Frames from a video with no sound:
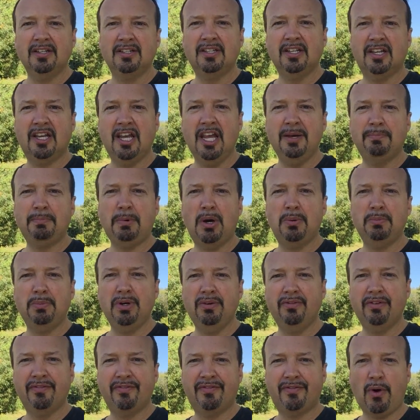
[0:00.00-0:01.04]
to keep on
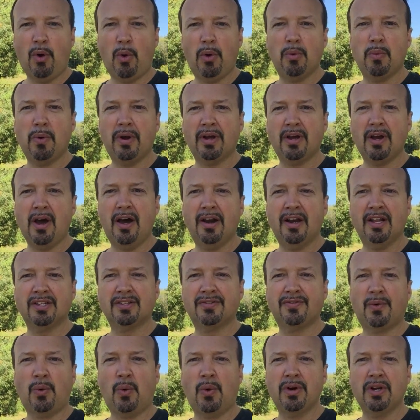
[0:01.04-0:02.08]
moving forward what God
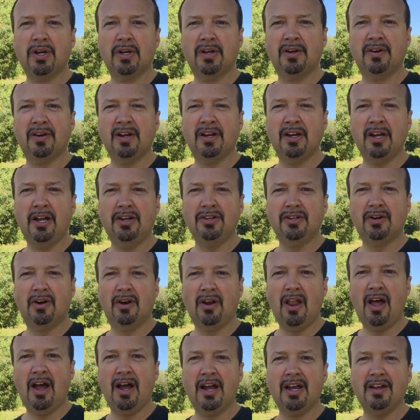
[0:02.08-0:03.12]
has for you in your
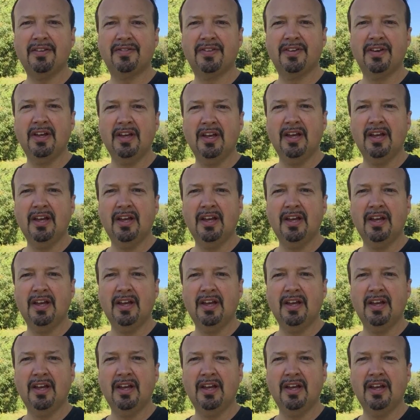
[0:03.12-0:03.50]
life,